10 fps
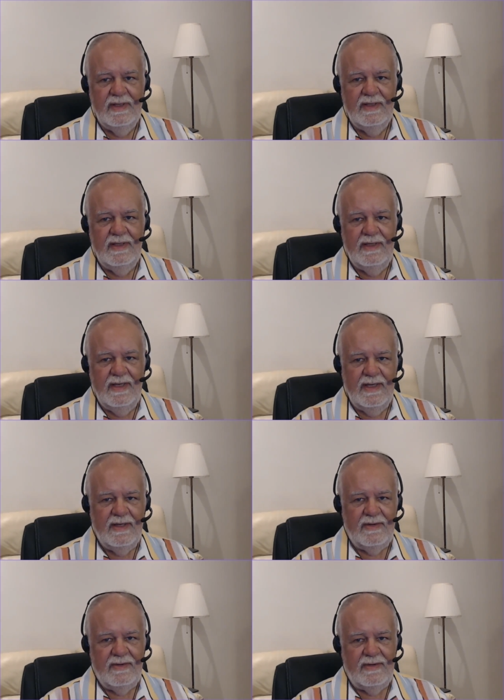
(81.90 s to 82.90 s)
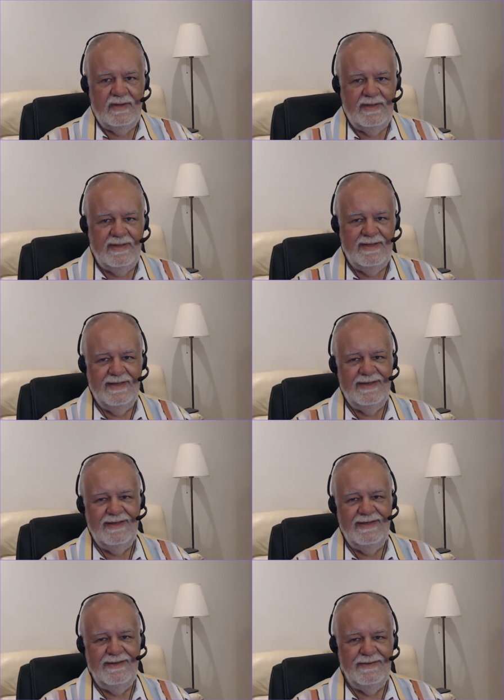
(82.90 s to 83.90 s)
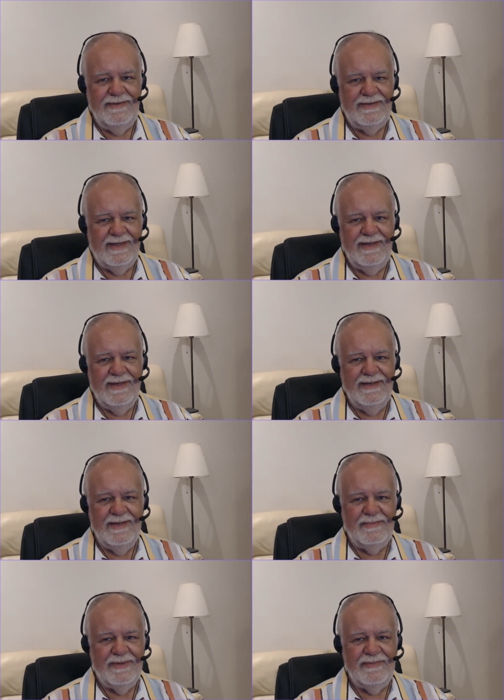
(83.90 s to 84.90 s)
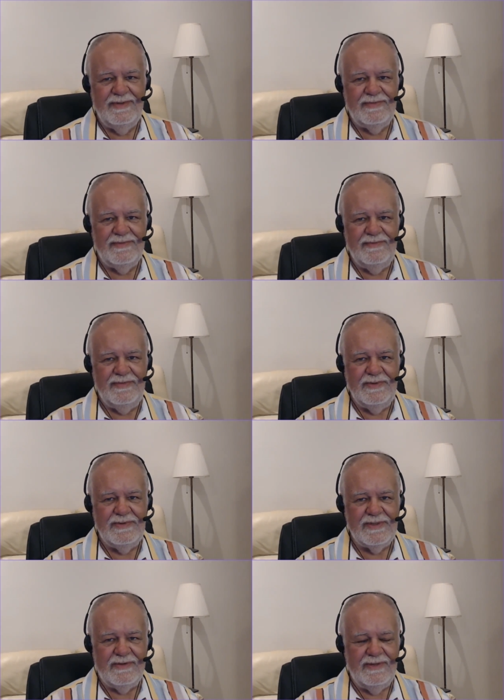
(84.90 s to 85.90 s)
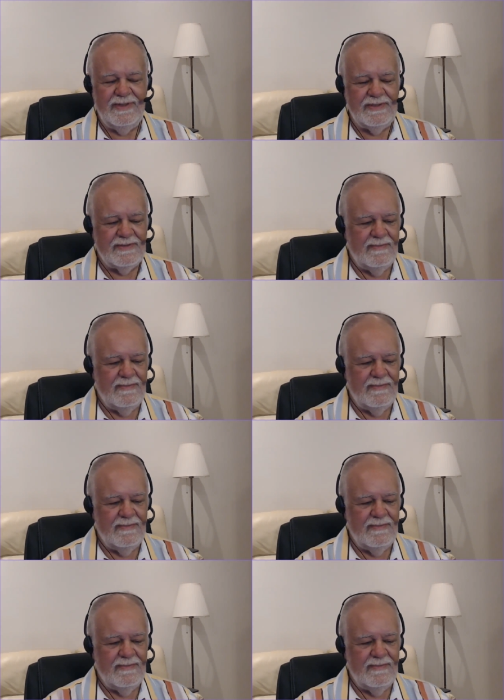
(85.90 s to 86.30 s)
Now, you can take a number of different views on this.